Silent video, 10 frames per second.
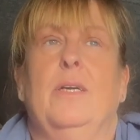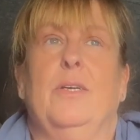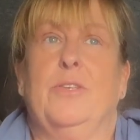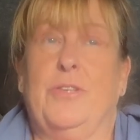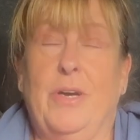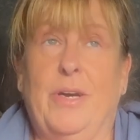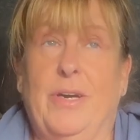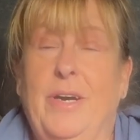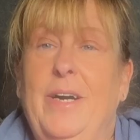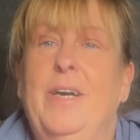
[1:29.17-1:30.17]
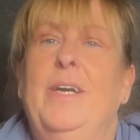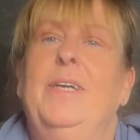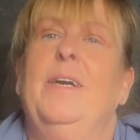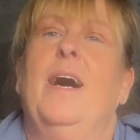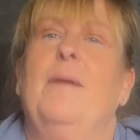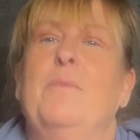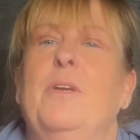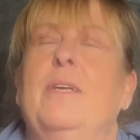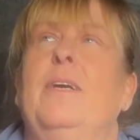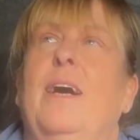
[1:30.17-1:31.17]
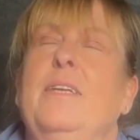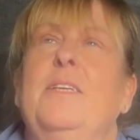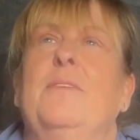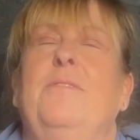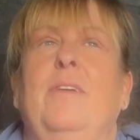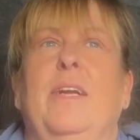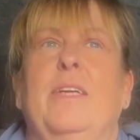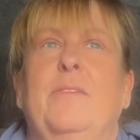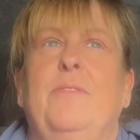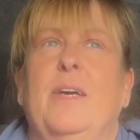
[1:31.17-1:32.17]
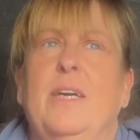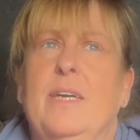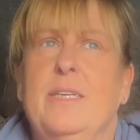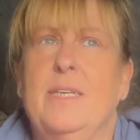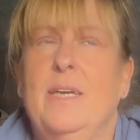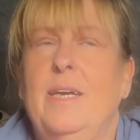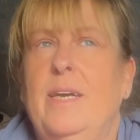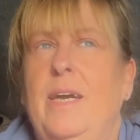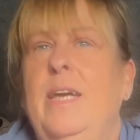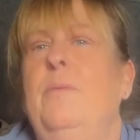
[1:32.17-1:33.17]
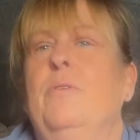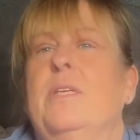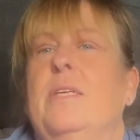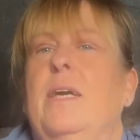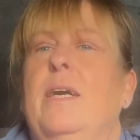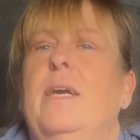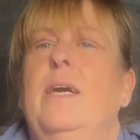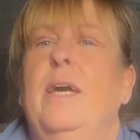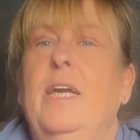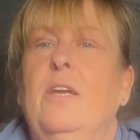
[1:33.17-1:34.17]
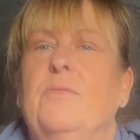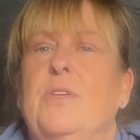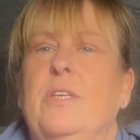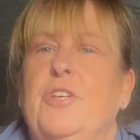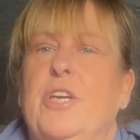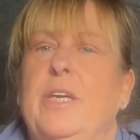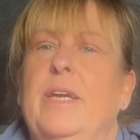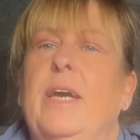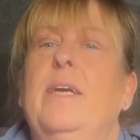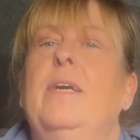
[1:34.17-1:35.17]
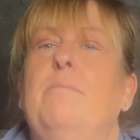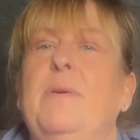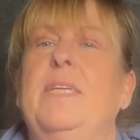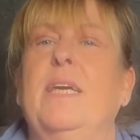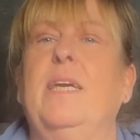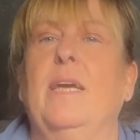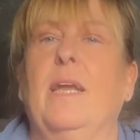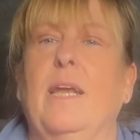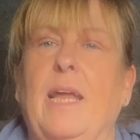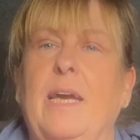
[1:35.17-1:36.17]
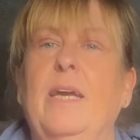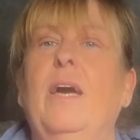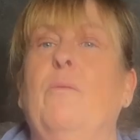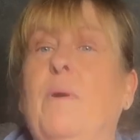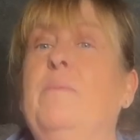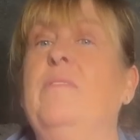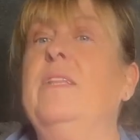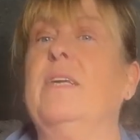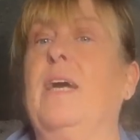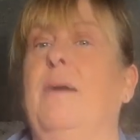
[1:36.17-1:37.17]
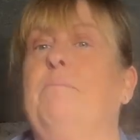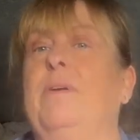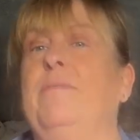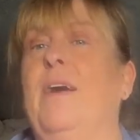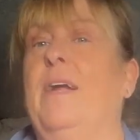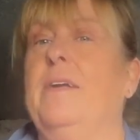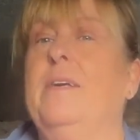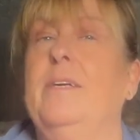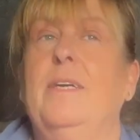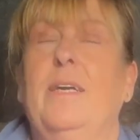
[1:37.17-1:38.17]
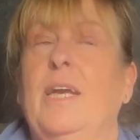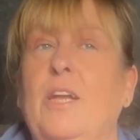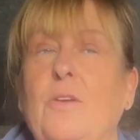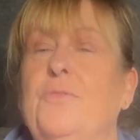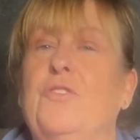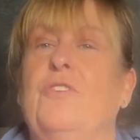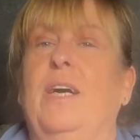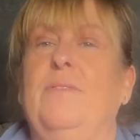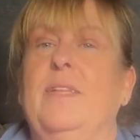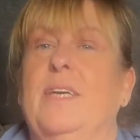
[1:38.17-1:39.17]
So I'm going to answer for Andy first. He would say he loves the journey, particularly when we're in the camper van. He loves driving